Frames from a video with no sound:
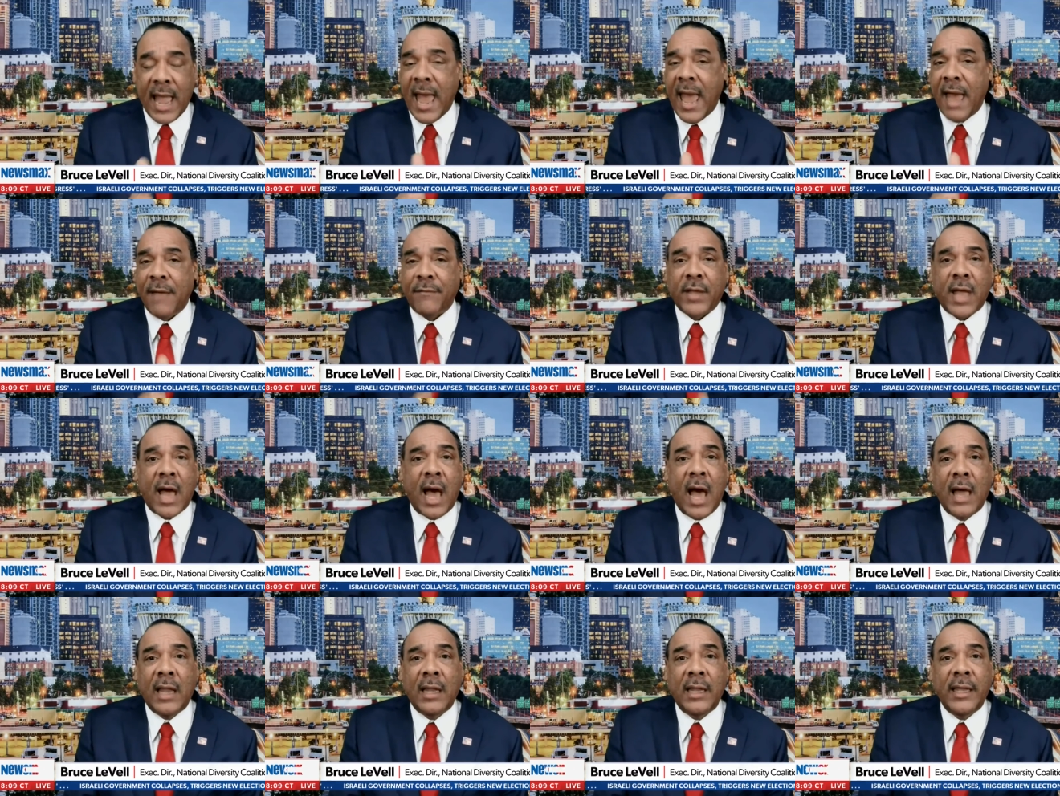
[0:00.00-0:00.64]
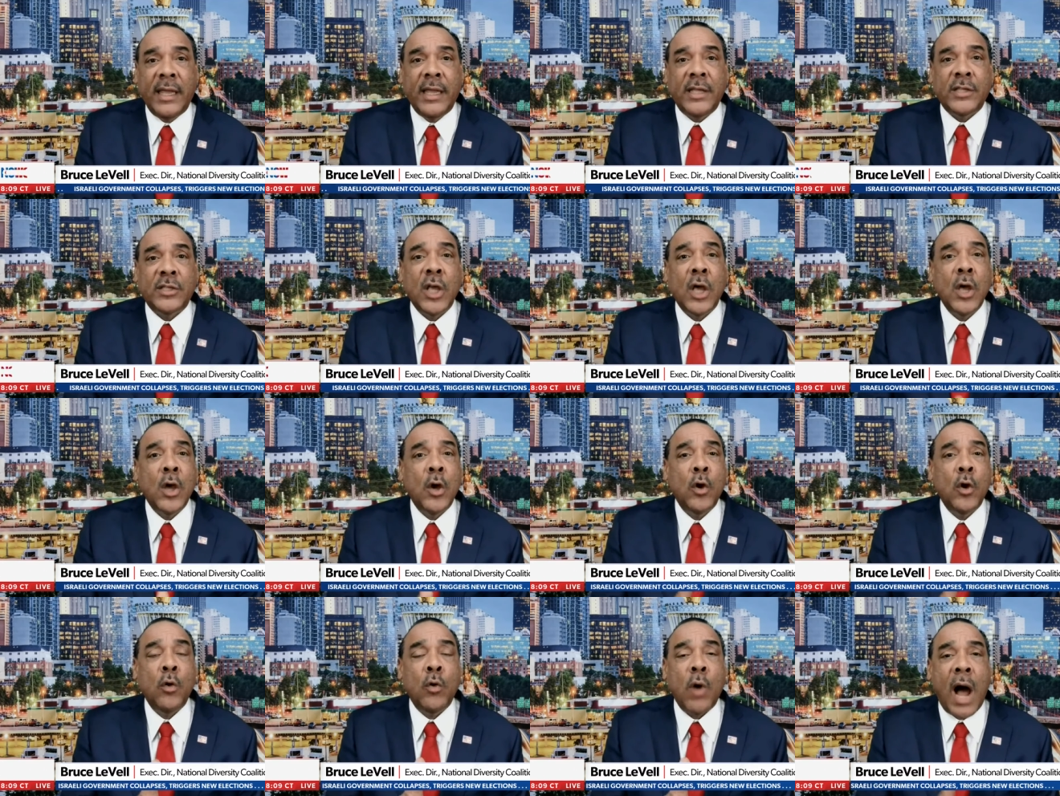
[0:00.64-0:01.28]
I have colleagues
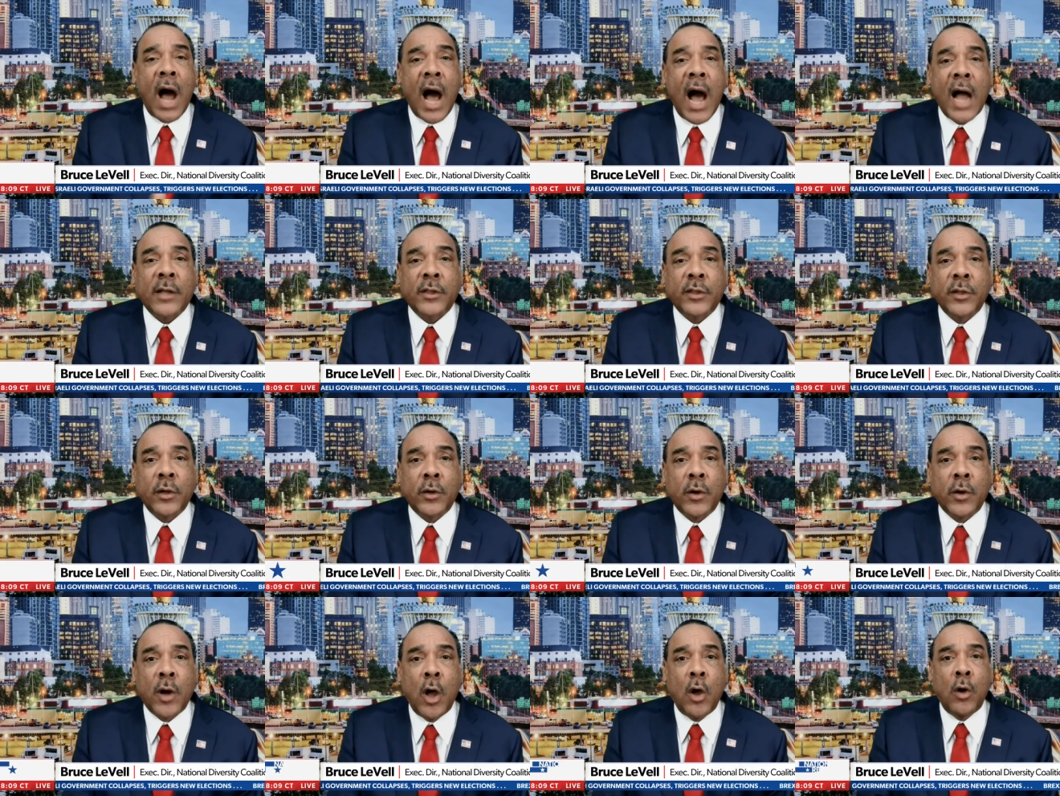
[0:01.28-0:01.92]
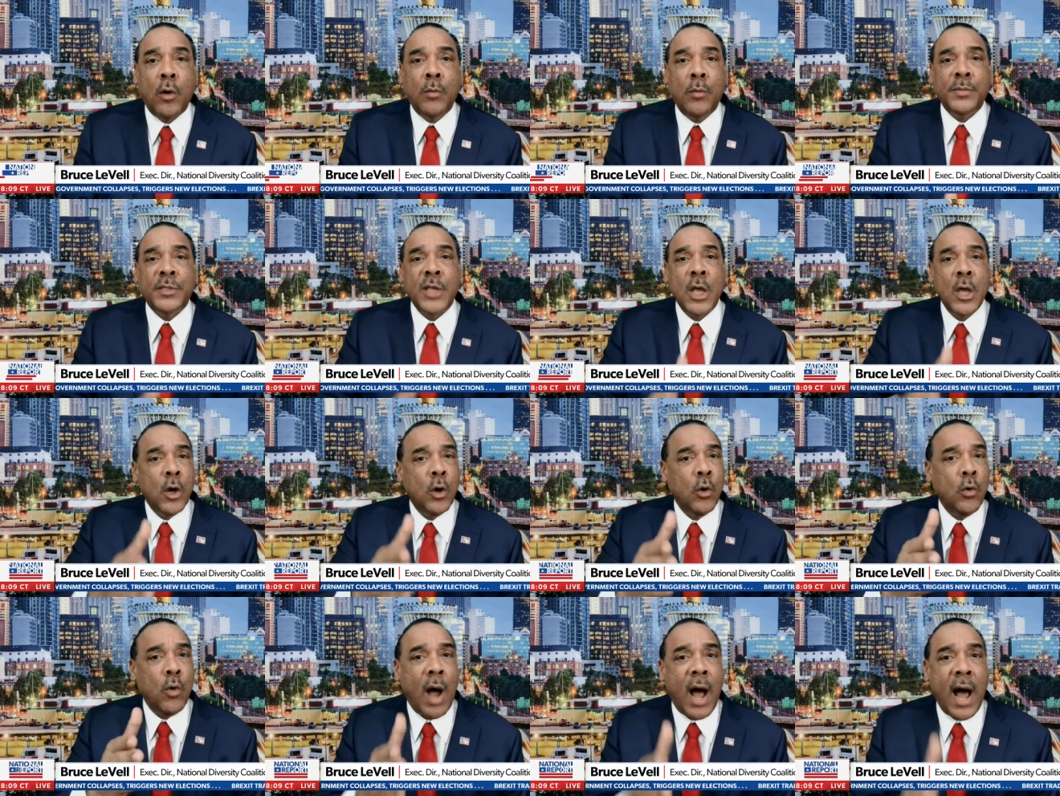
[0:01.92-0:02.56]
who hocked their homes,
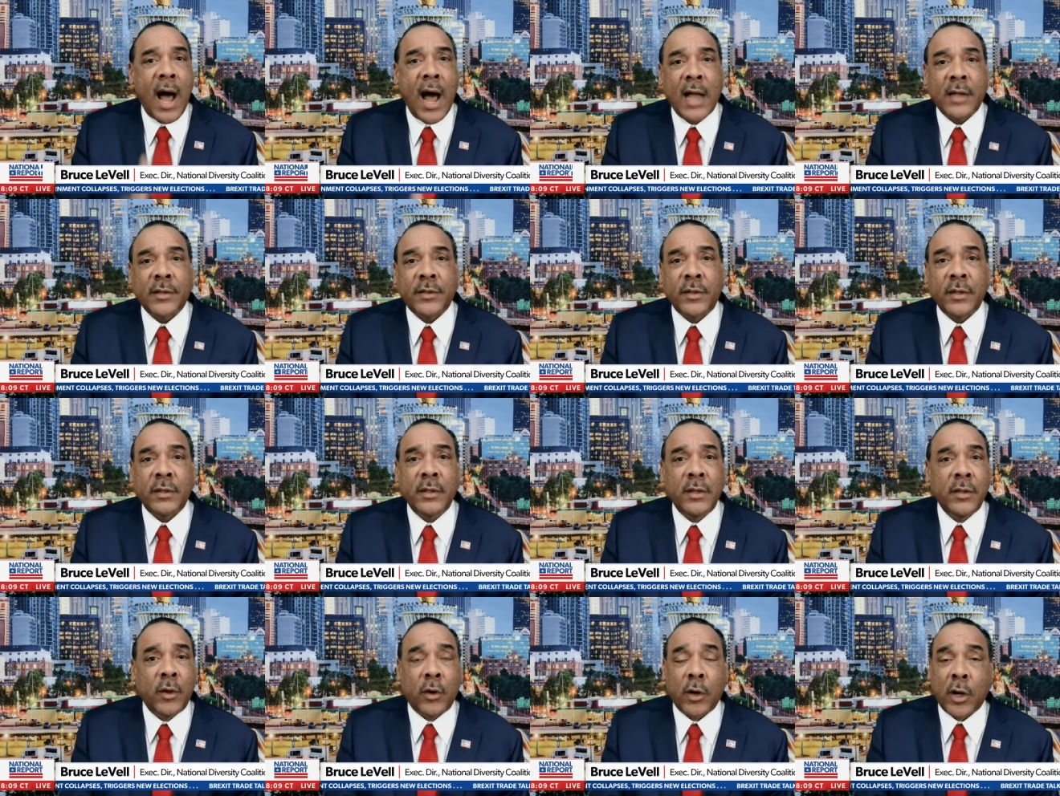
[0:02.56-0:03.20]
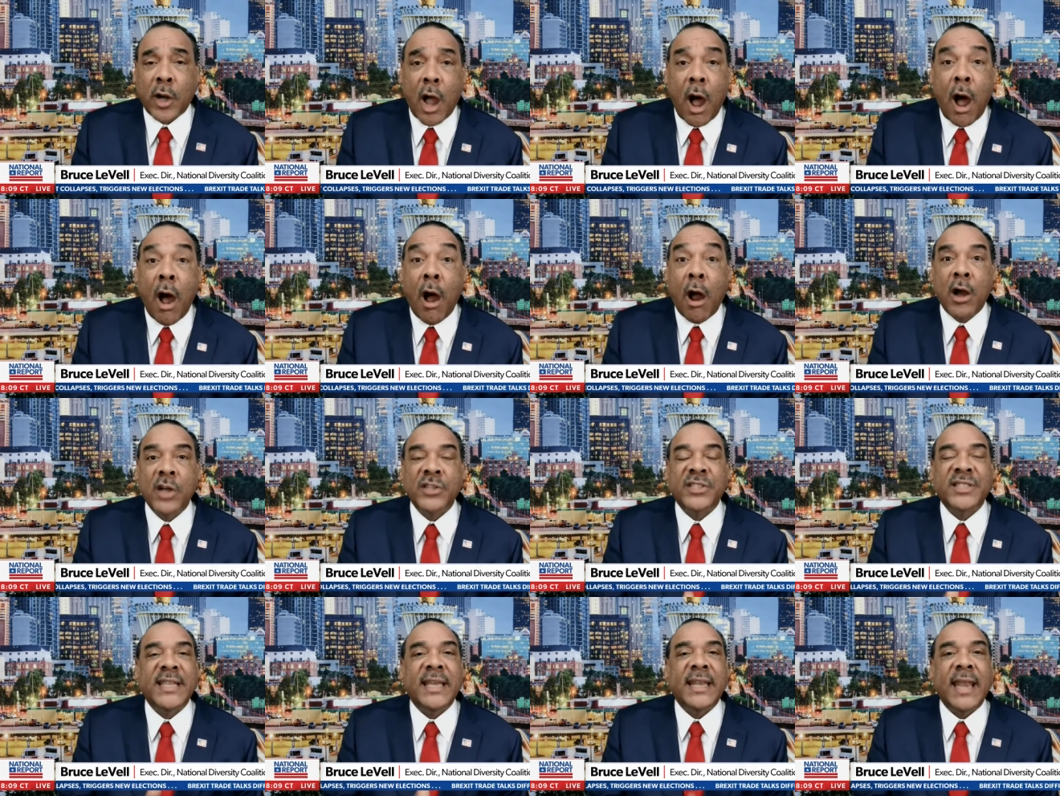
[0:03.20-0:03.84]
who hocked their
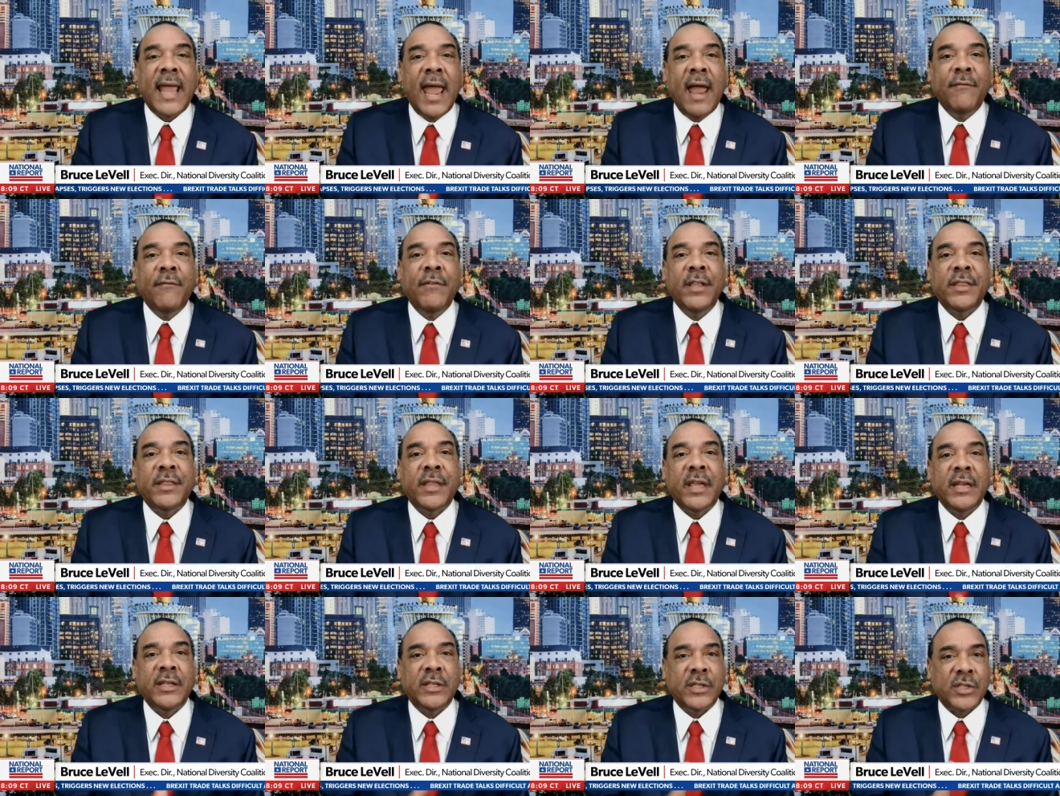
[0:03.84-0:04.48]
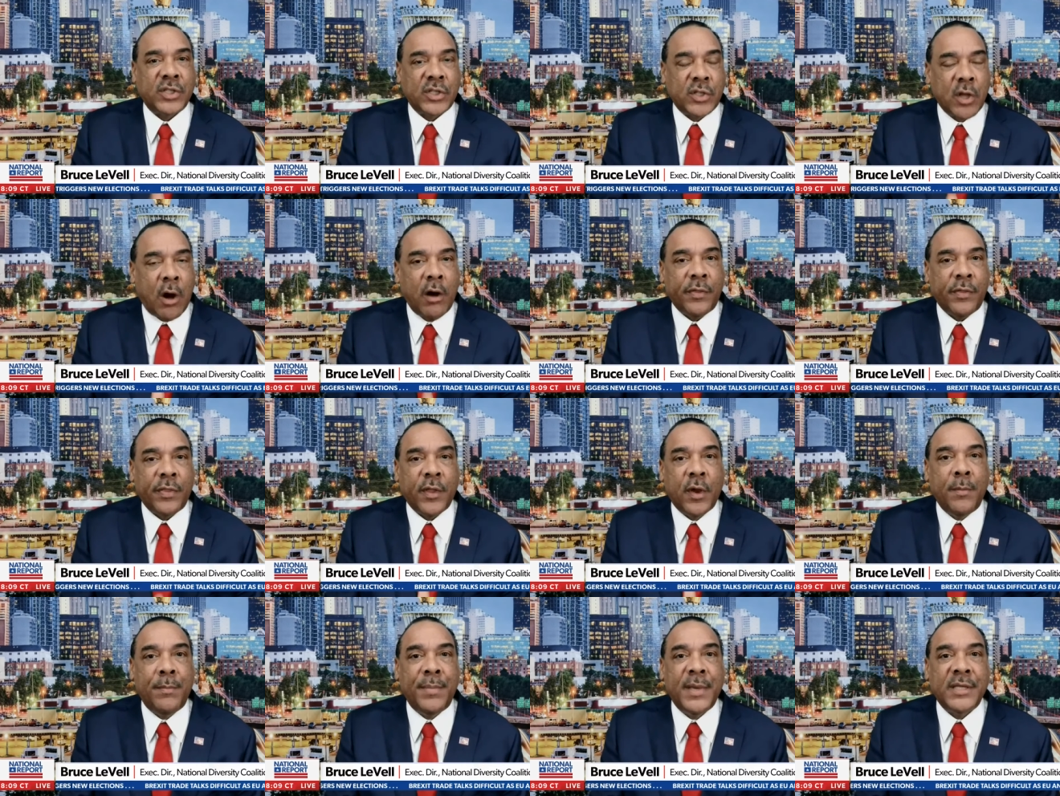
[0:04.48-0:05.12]
cars, did everything to
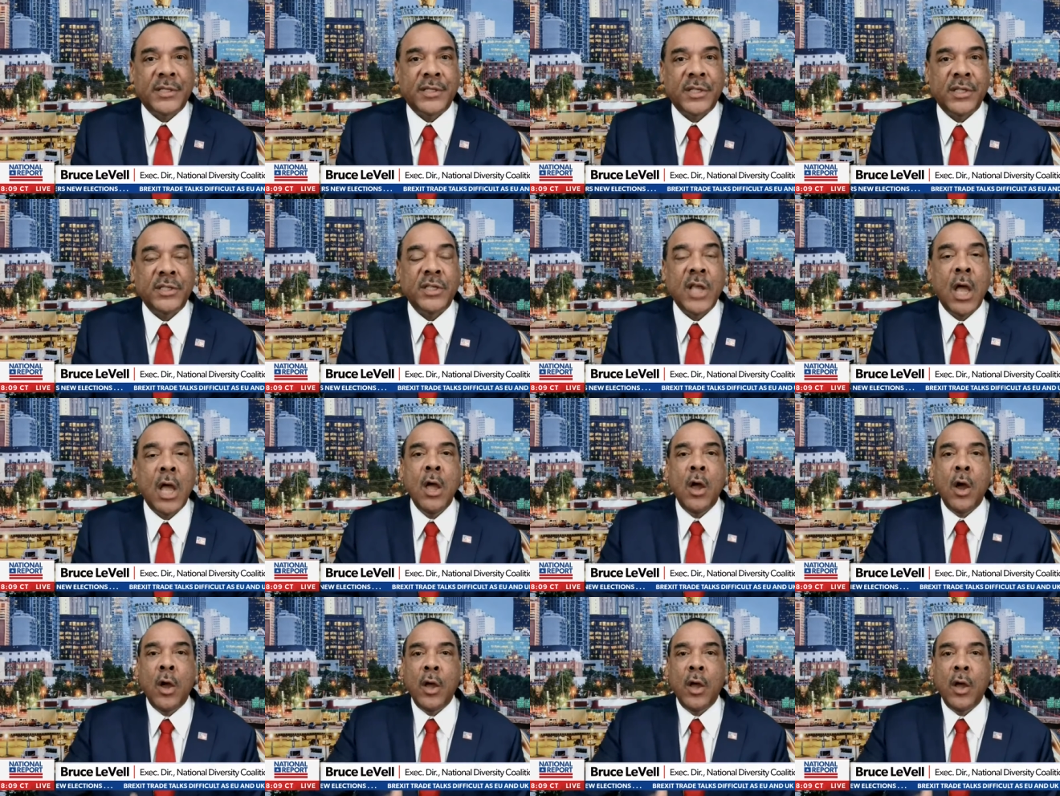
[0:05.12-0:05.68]
start their business,